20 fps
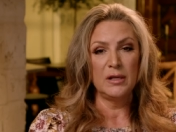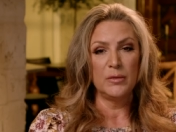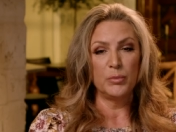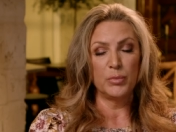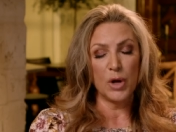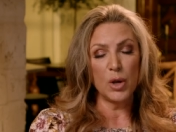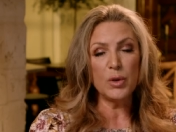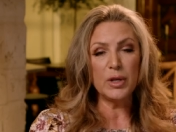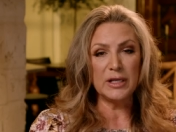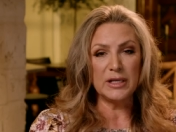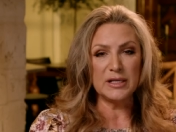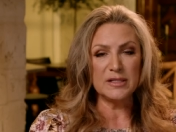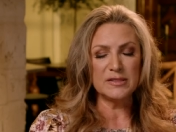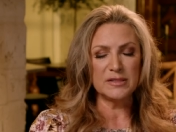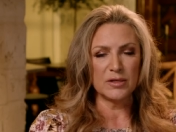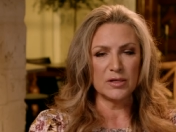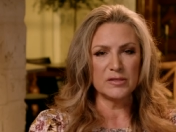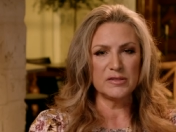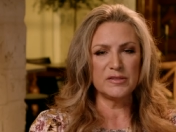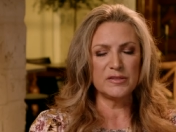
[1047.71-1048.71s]
brokenness
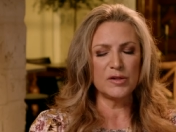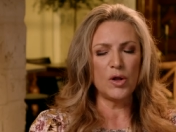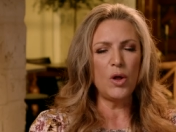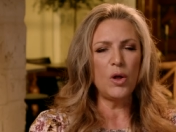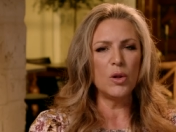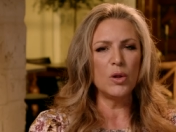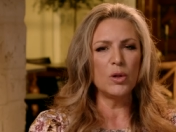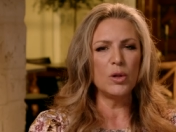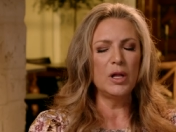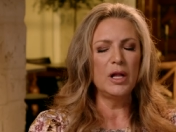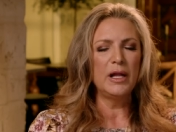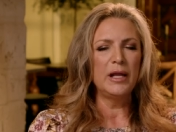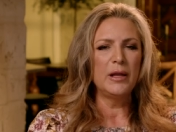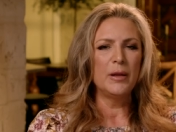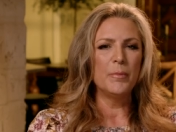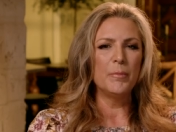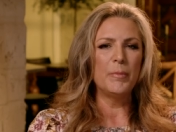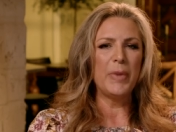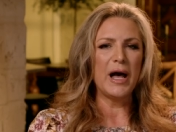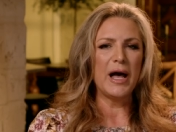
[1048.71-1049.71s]
in our soul
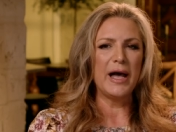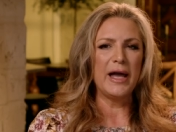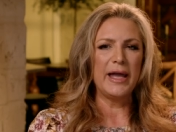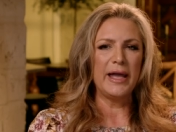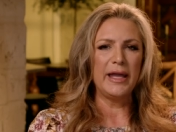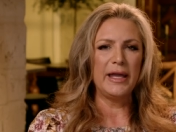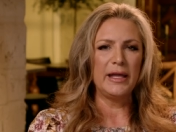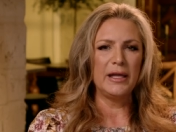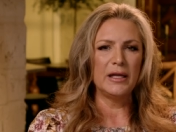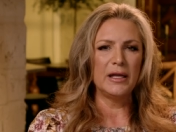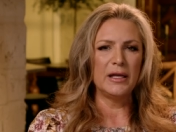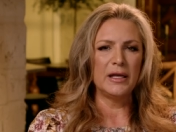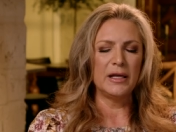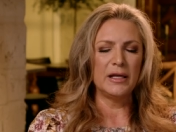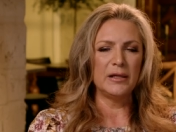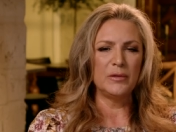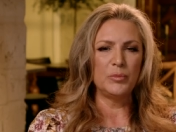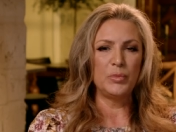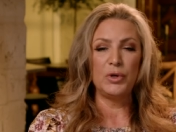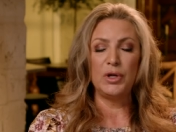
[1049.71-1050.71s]
by
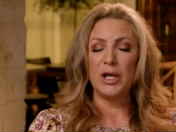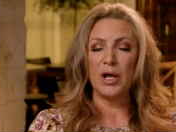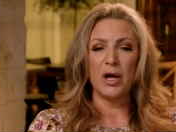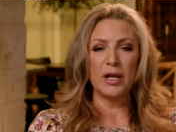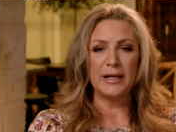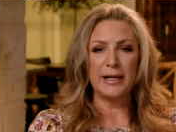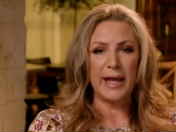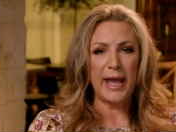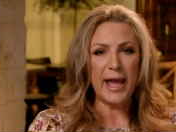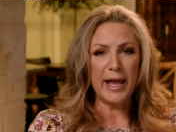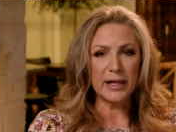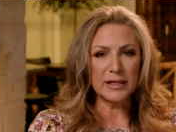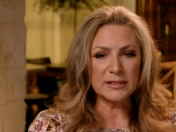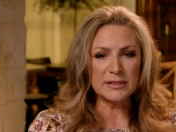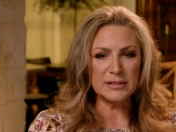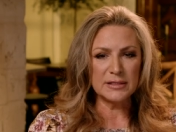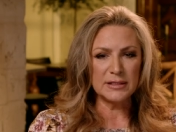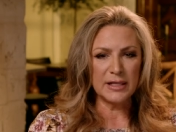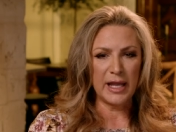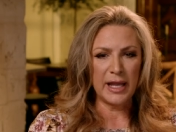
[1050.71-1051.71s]
uh, putting on an
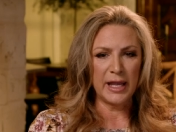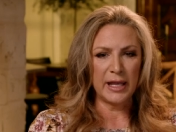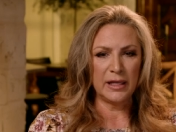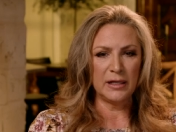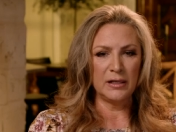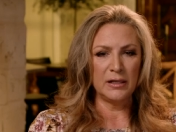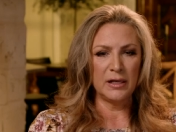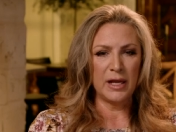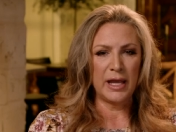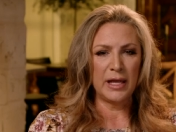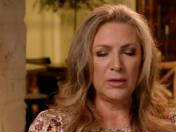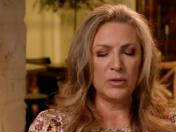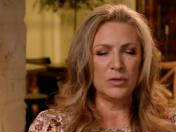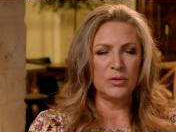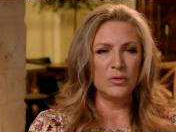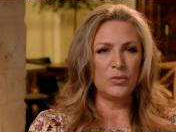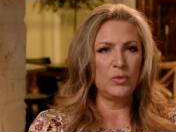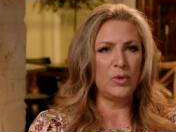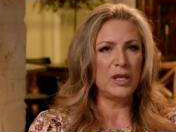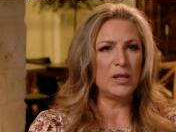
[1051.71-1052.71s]
act. And, and
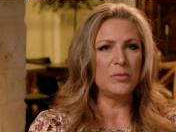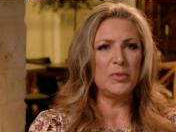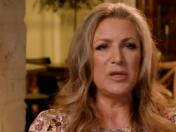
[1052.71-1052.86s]
we could